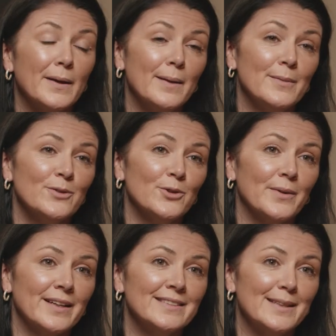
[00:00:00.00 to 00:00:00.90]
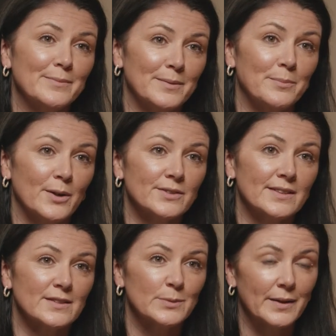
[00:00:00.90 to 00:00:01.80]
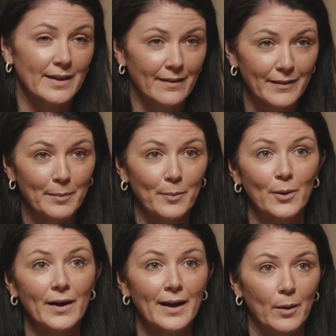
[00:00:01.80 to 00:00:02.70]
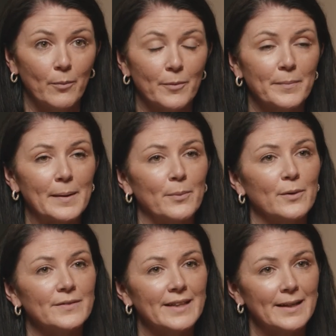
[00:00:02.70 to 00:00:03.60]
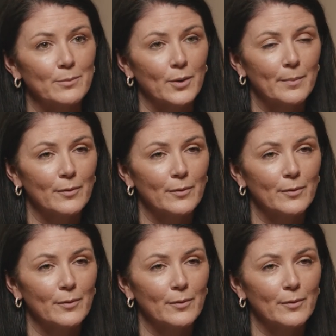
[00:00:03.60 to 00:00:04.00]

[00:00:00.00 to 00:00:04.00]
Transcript: but I'm used to running teams in person, so I need a little bit more help from people who have done it more